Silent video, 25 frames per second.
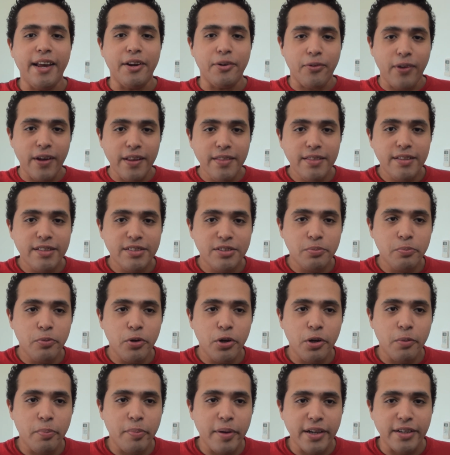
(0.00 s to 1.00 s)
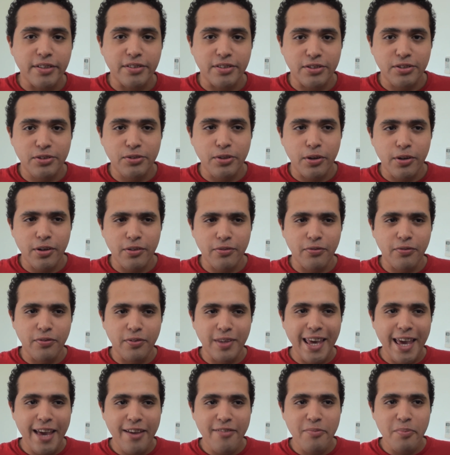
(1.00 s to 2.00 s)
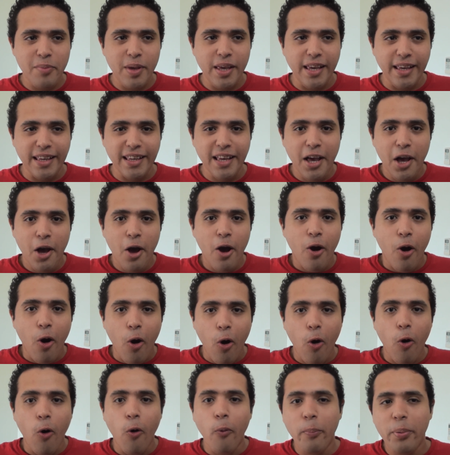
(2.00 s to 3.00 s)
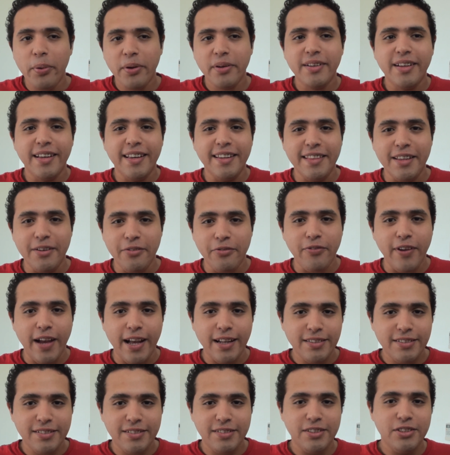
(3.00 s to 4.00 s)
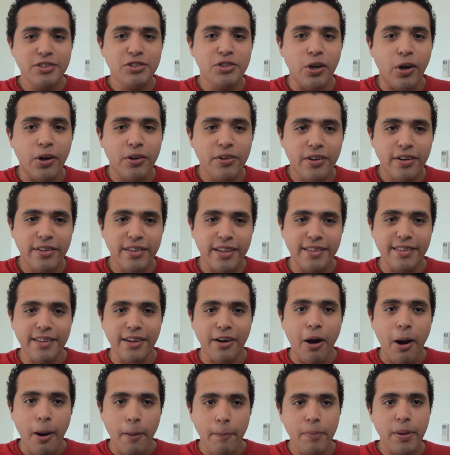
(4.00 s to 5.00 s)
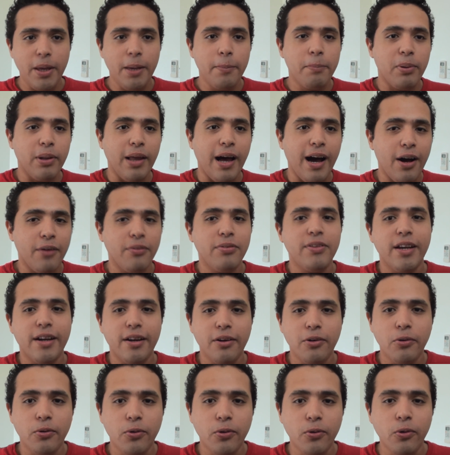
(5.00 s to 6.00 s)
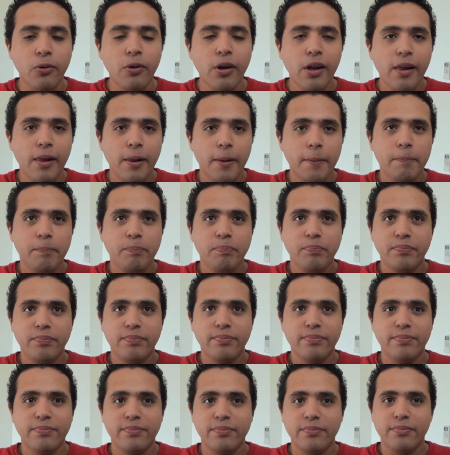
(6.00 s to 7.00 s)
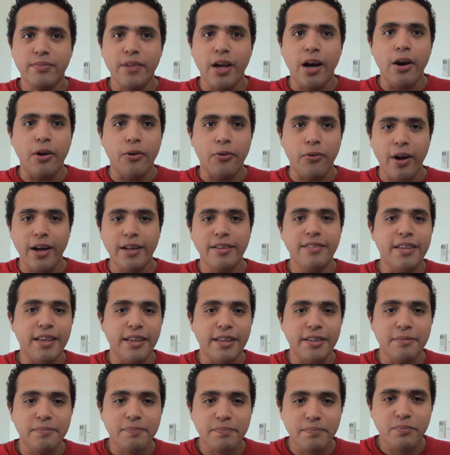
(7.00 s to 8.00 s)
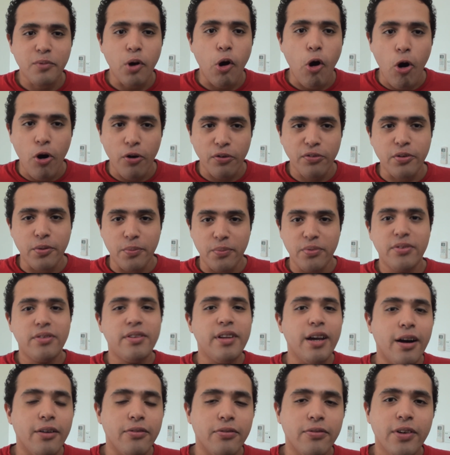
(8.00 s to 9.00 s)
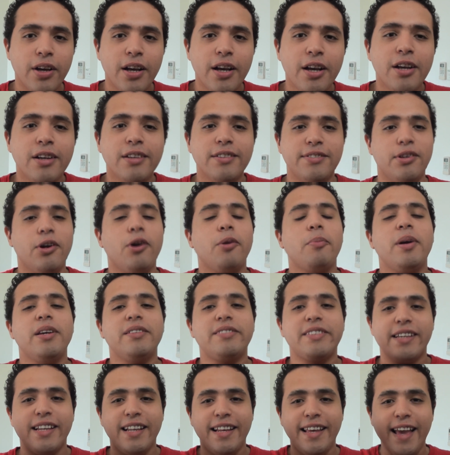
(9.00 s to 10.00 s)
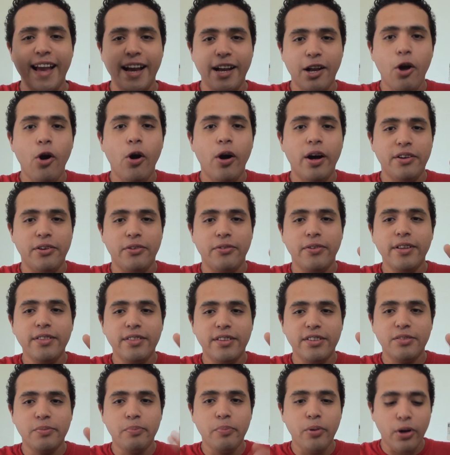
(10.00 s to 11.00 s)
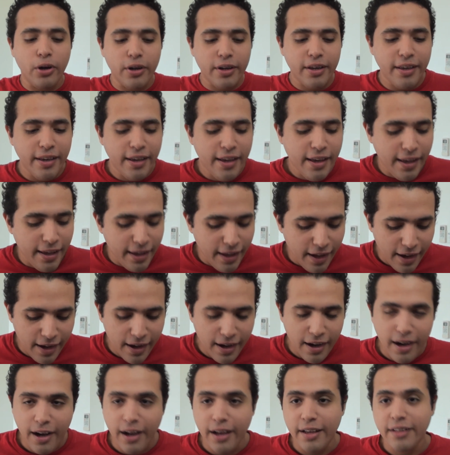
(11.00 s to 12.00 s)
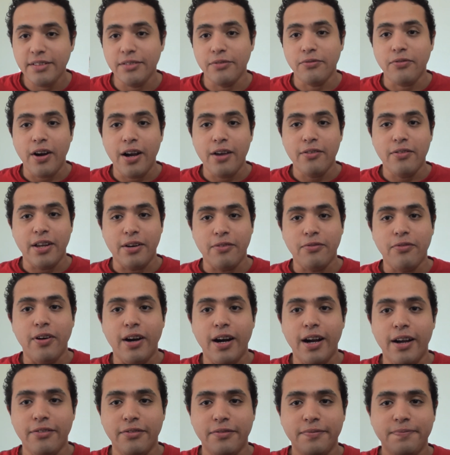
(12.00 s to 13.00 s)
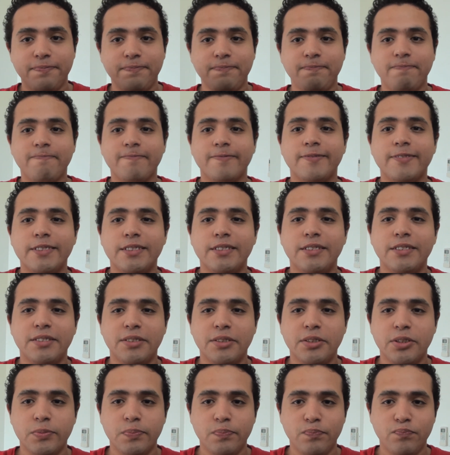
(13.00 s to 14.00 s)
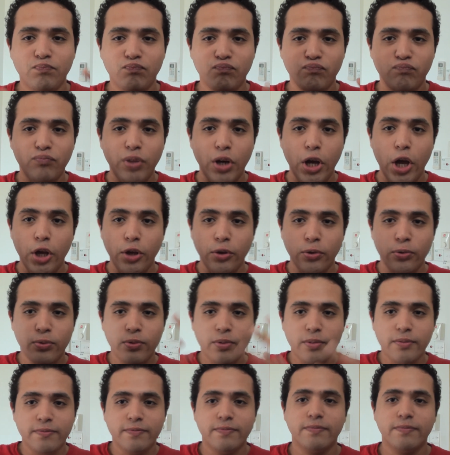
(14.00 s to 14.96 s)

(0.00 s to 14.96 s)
I read this book because it sort of gave me hope in the fantasy genre that there are people out there who are writing awesome stuff. So basically, go out and read this book. It's a 5 out of 5. Peace.